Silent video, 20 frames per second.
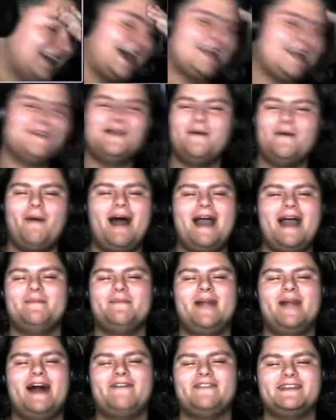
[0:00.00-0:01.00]
I don't know why
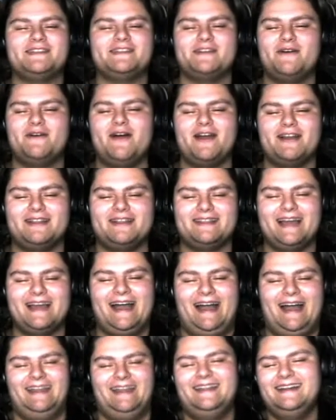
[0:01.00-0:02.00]
I'm laughing so hard at
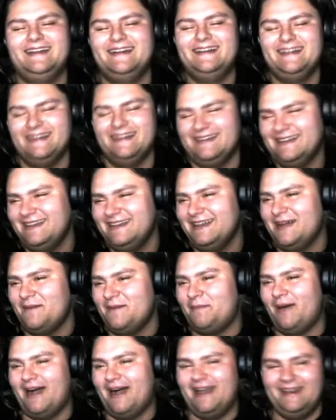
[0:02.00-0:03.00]
that,
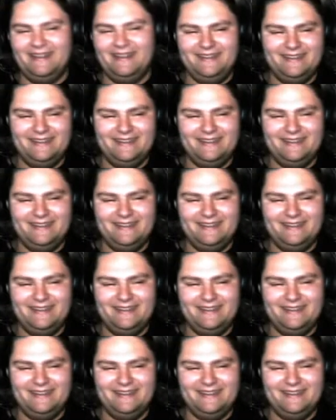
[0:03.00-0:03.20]
but